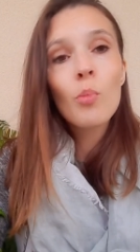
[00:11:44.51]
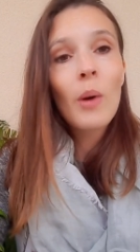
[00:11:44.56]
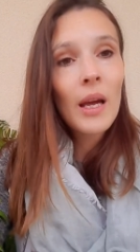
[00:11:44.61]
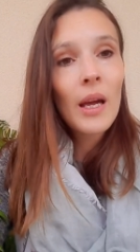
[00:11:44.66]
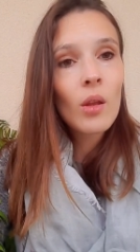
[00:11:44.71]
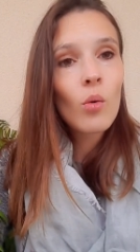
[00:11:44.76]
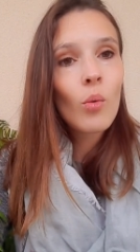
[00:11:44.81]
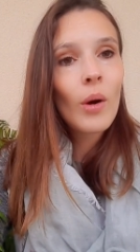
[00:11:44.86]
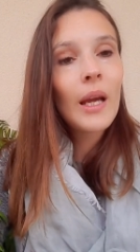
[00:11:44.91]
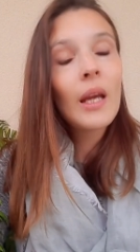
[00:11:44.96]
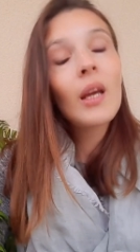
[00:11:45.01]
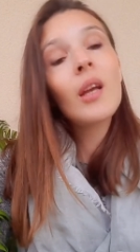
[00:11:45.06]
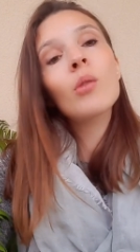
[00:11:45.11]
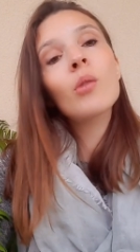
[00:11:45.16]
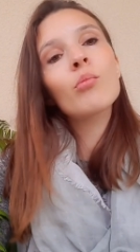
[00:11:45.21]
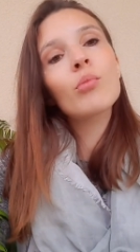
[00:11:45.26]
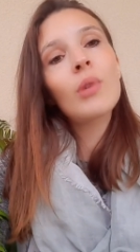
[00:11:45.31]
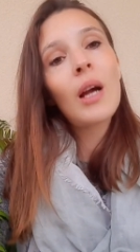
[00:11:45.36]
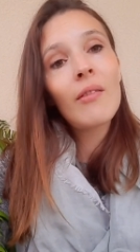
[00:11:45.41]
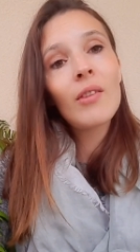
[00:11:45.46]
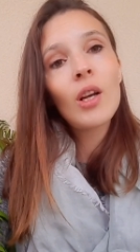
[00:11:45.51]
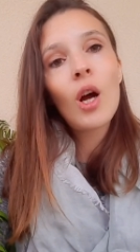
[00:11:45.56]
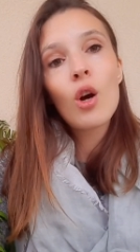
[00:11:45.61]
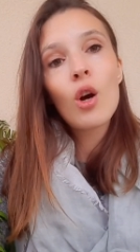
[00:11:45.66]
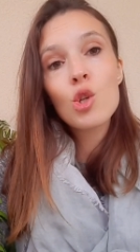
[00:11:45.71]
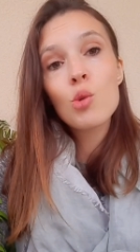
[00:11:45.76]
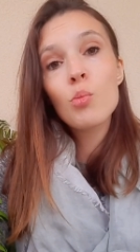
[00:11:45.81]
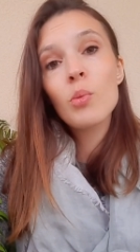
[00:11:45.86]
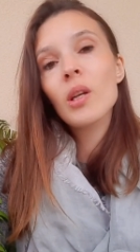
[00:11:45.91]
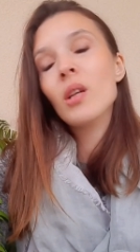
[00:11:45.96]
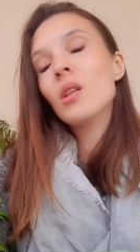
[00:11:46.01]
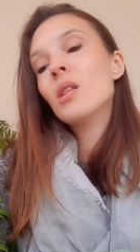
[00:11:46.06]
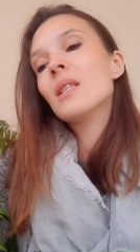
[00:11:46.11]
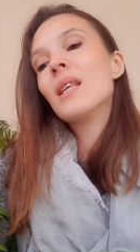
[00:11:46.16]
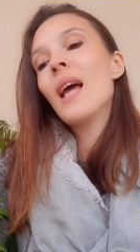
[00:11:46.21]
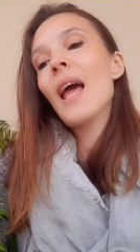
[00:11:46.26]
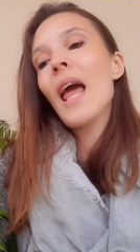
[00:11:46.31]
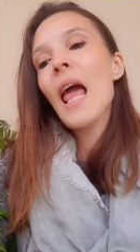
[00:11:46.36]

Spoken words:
By the way, in private hospitals,